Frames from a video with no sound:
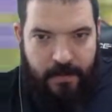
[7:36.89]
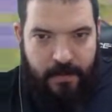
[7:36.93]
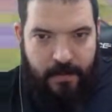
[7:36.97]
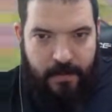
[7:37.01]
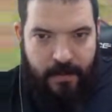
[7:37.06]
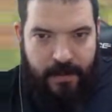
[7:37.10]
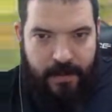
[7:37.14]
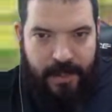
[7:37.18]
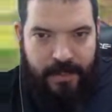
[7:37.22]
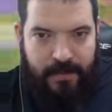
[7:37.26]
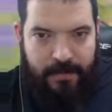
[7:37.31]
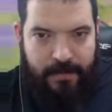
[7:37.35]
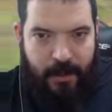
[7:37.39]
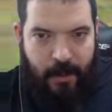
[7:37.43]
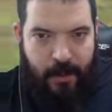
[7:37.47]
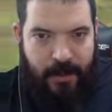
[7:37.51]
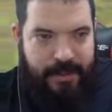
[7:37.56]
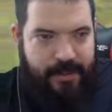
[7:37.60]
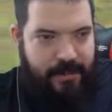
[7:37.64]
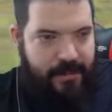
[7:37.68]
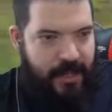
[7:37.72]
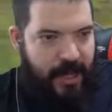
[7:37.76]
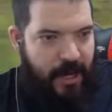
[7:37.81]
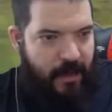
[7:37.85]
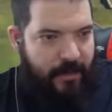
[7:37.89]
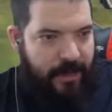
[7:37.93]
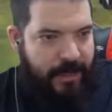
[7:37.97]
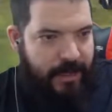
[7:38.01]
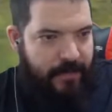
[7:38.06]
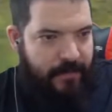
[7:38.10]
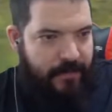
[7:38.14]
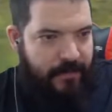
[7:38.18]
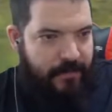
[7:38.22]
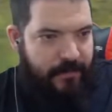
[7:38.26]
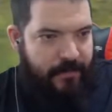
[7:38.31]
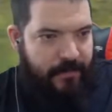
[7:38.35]
We get the blinds going.
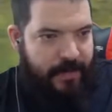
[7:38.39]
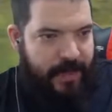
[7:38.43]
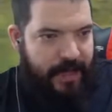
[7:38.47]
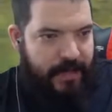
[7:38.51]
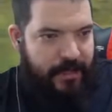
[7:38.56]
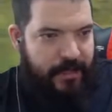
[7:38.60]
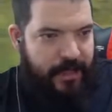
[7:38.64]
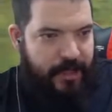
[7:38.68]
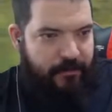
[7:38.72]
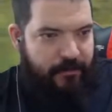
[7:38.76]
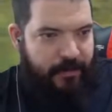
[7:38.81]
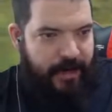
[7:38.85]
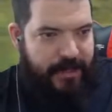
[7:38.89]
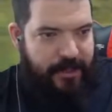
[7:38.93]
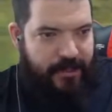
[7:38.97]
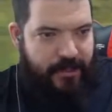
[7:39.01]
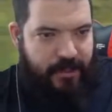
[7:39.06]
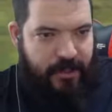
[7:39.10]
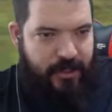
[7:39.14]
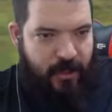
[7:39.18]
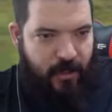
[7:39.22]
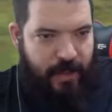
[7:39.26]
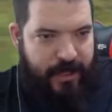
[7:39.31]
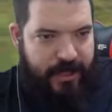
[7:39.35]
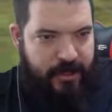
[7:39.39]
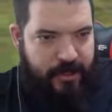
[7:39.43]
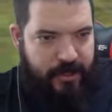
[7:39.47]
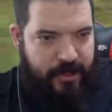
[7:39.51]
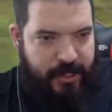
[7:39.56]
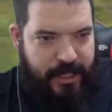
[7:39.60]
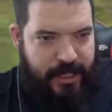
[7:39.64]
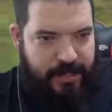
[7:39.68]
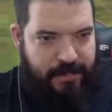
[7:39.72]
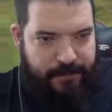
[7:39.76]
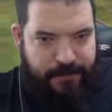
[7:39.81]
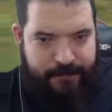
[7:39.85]
That generates 2 energy.